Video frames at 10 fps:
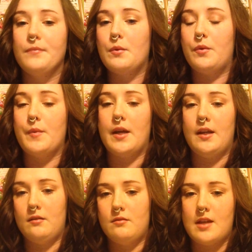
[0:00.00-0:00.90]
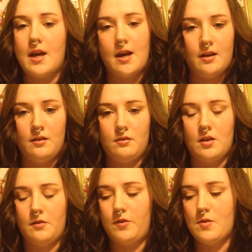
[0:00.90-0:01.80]
with my dad and
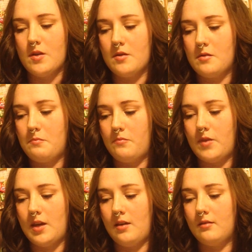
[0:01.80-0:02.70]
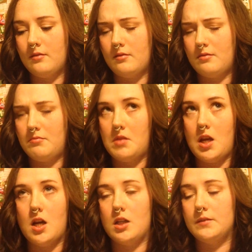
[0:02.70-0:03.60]
a few other things
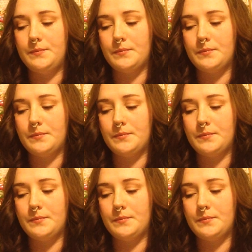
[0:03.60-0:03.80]
there.